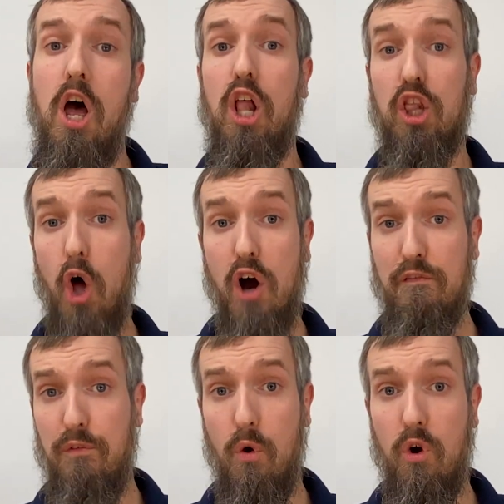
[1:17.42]

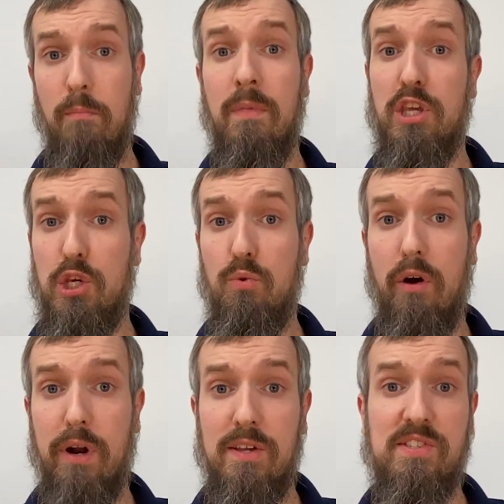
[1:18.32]
Long-form
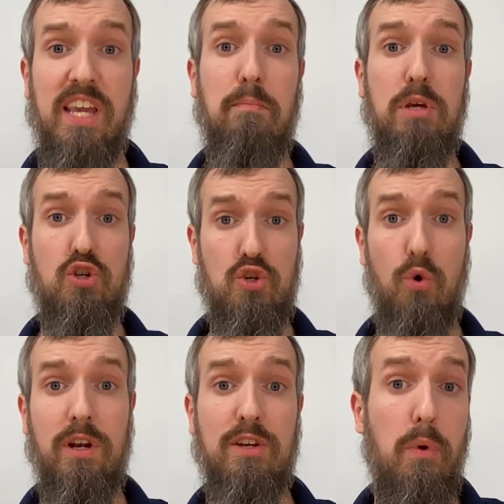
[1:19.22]
URLs can be
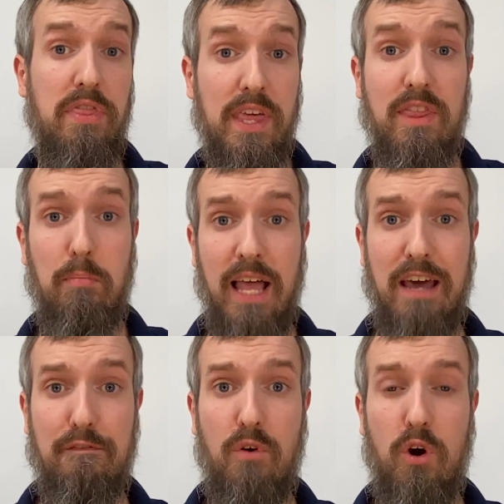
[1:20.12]
shortened within the
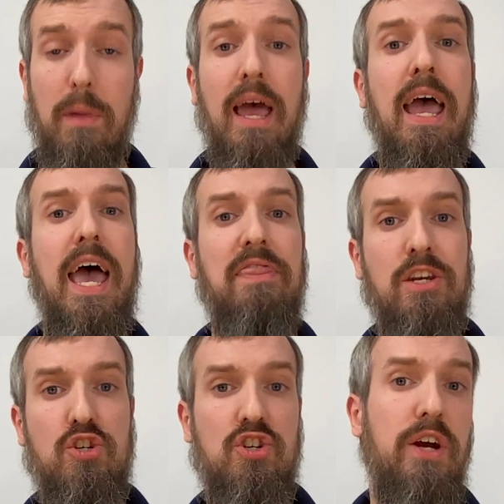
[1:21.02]
platform and then
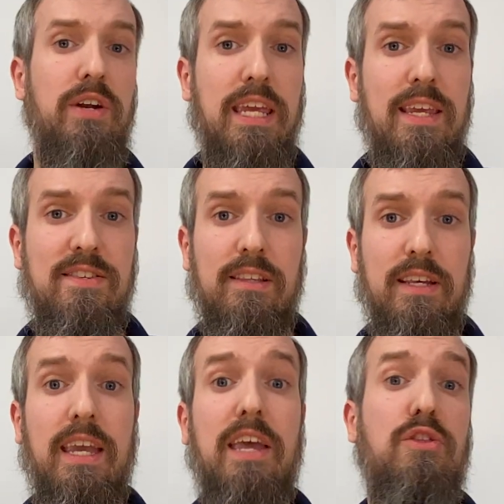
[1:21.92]
shared
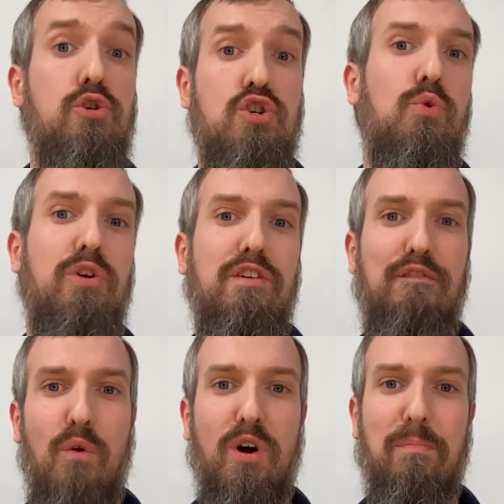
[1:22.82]
easily in their shortened
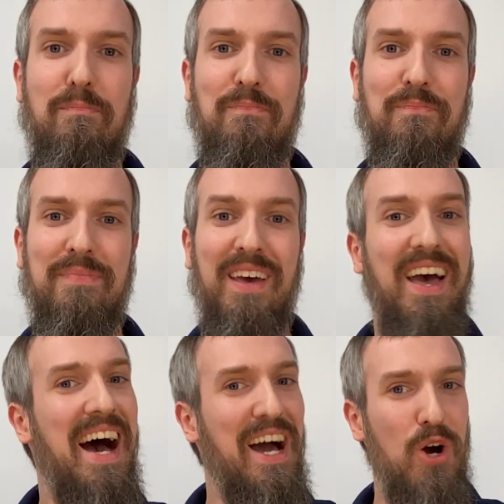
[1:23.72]
form
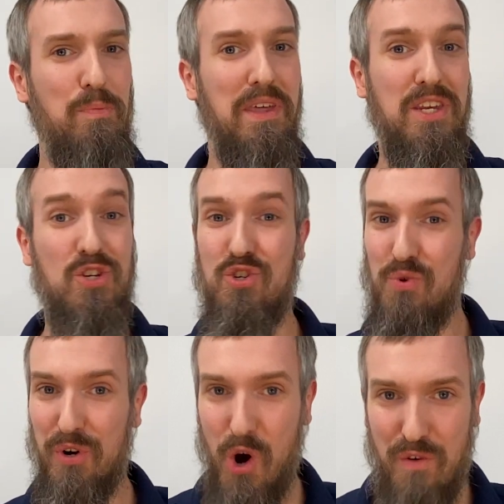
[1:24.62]
I hope that this
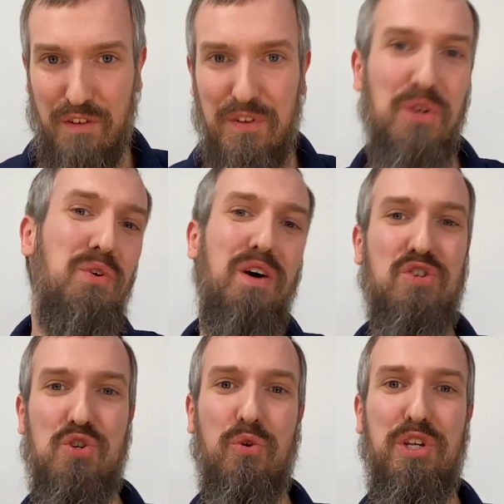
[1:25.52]
short overview of
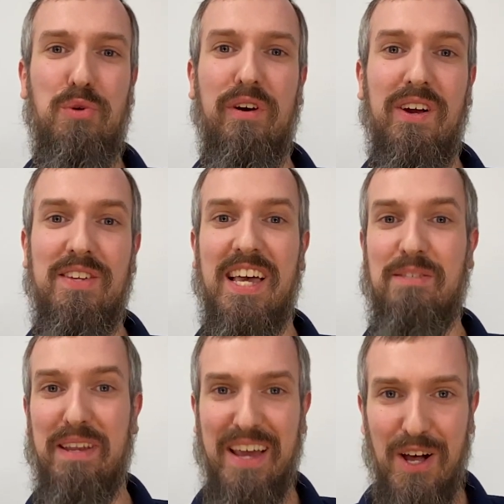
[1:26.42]
short URLs has
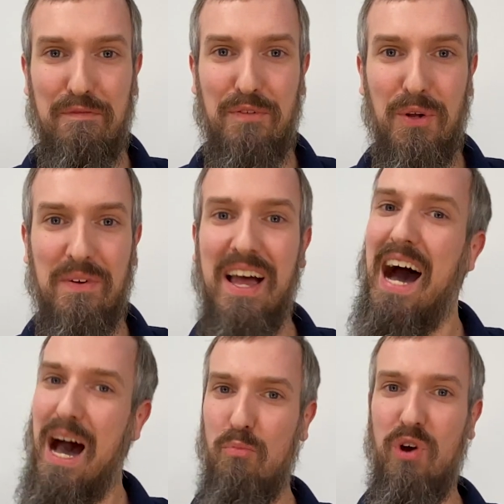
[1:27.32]
been helpful.
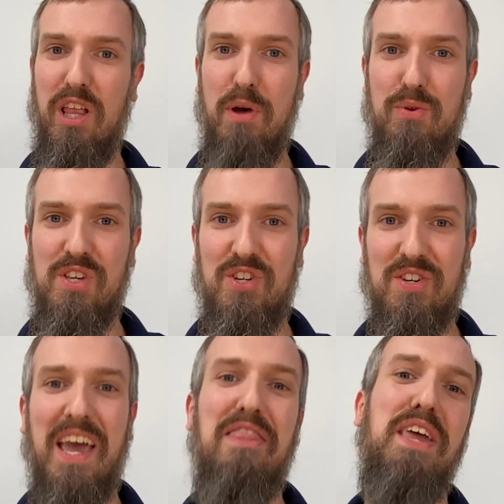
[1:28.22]
I'm Willem Osich,
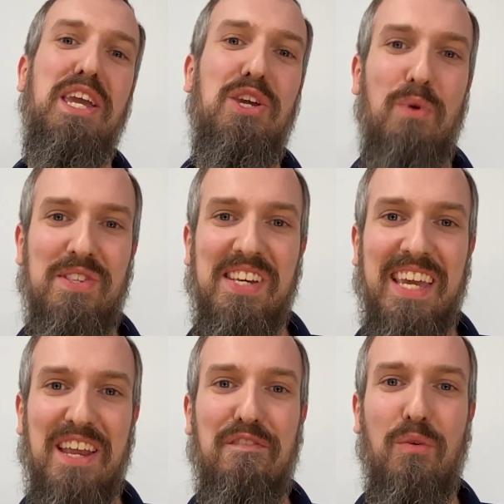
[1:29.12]
and thank you once
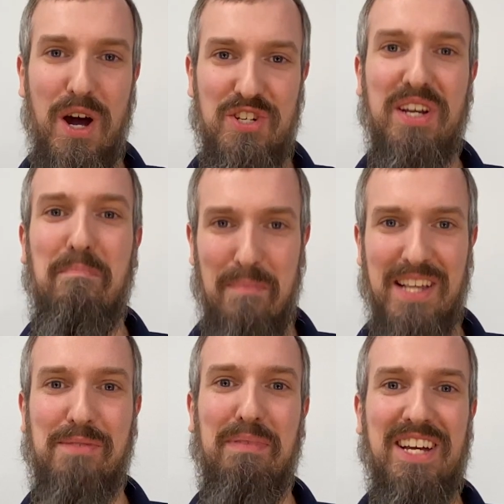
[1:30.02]
again for watching
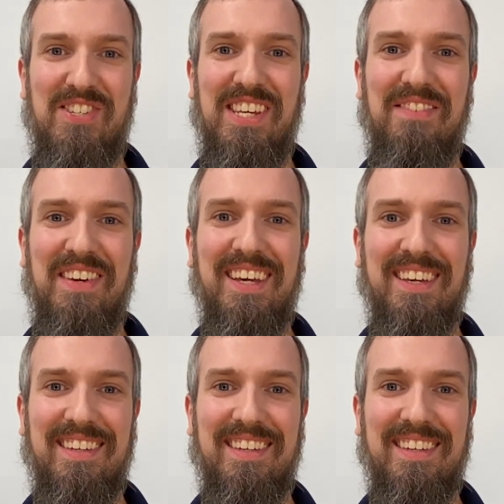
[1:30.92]
Botsplash TV.